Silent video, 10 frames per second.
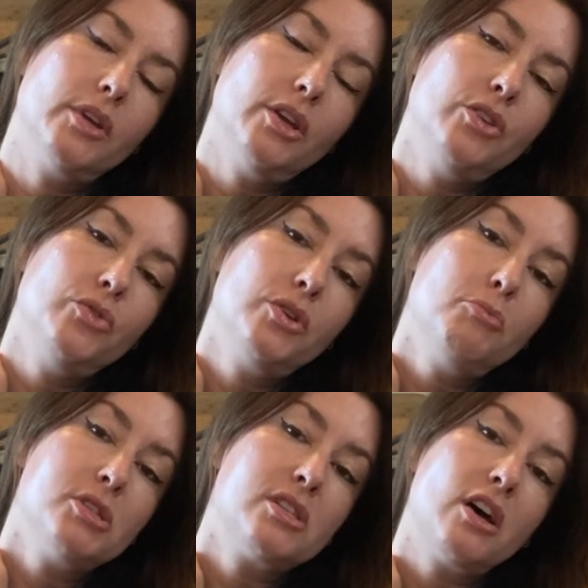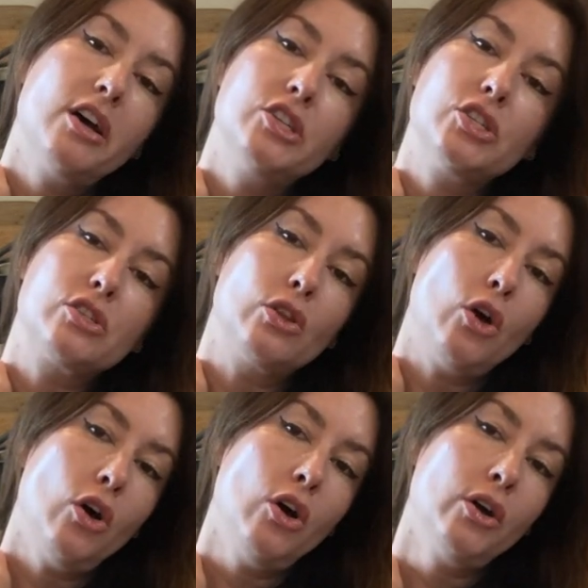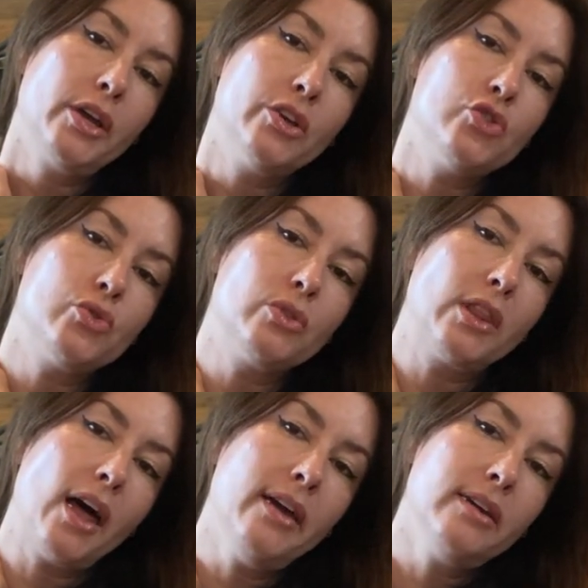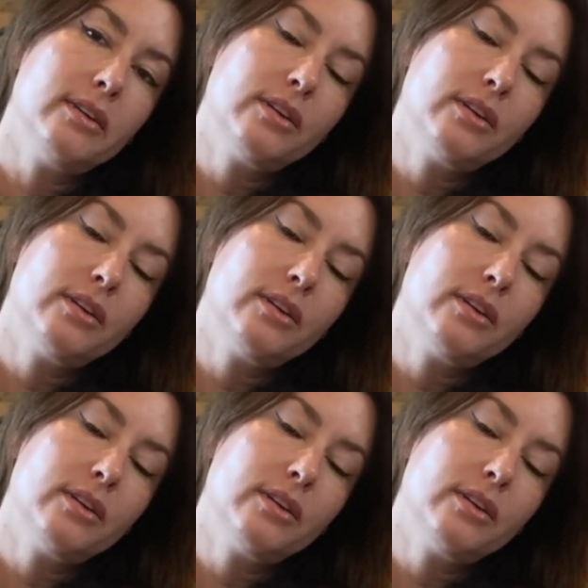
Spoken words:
And you can massage as long as you'd like.